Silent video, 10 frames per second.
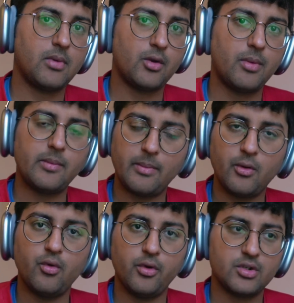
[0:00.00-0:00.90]
you know, many people
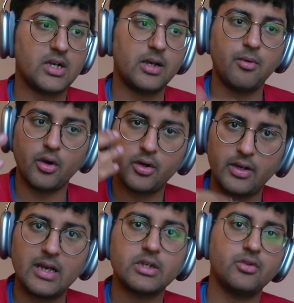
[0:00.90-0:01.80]
who you know started blogging on
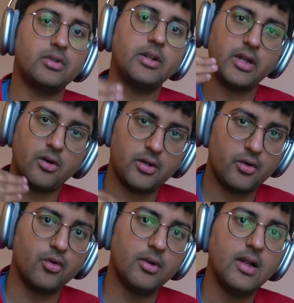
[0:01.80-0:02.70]
hashnode then they got a
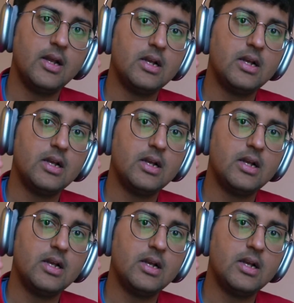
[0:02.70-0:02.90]
role